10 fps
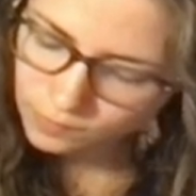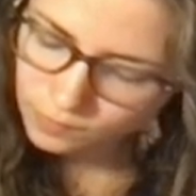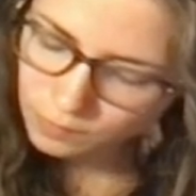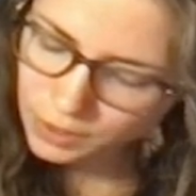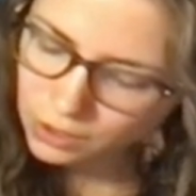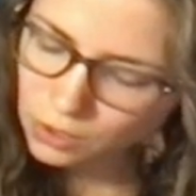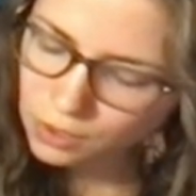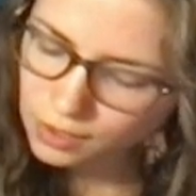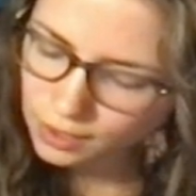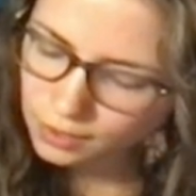But
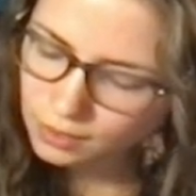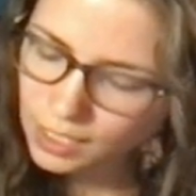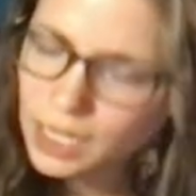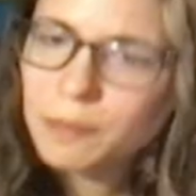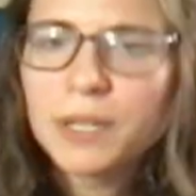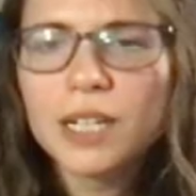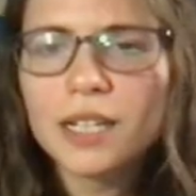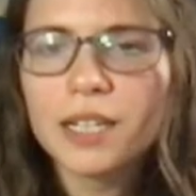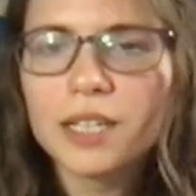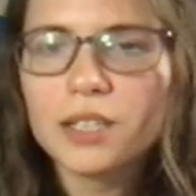nothing.
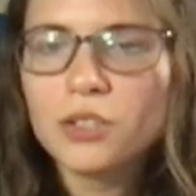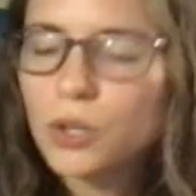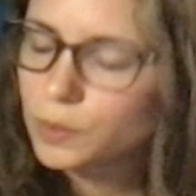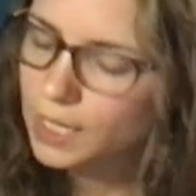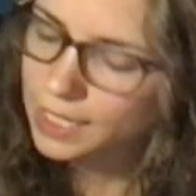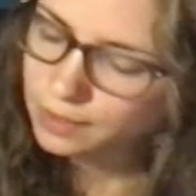But no luck.